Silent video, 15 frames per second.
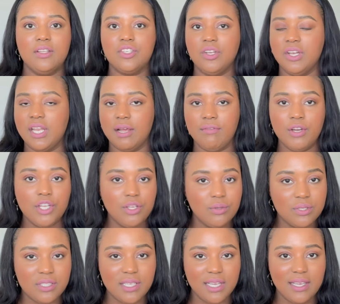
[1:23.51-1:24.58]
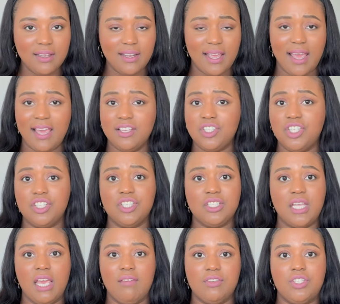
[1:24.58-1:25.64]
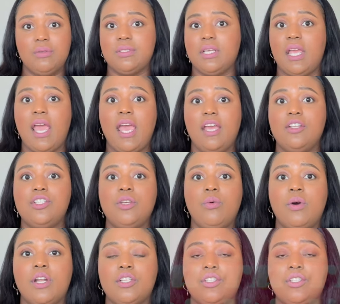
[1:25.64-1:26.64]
never used it, and she just gave it. She was like, hey, do you want a